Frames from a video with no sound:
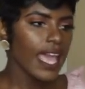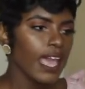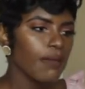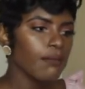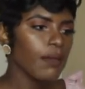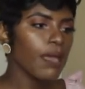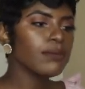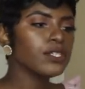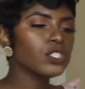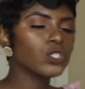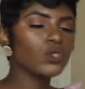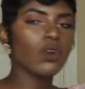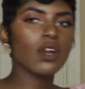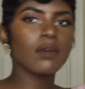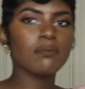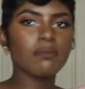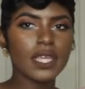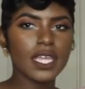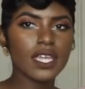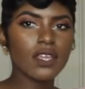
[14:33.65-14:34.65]
it may be
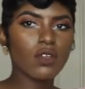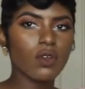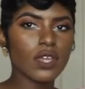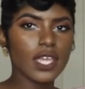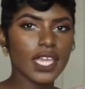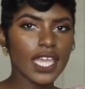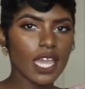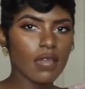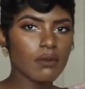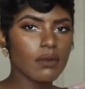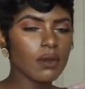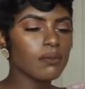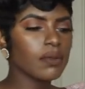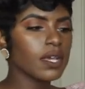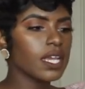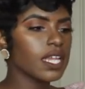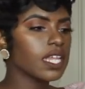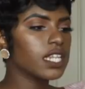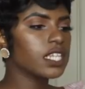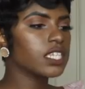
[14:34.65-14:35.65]
showing pink on camera
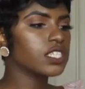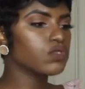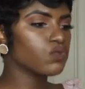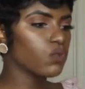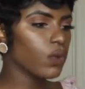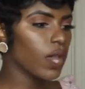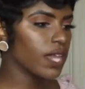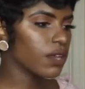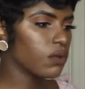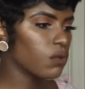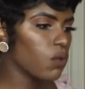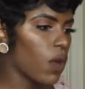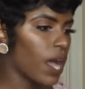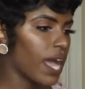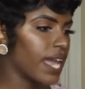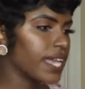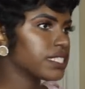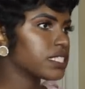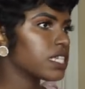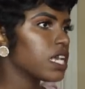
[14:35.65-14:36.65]
but it is red and
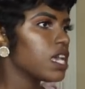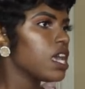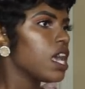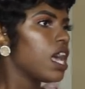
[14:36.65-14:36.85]
white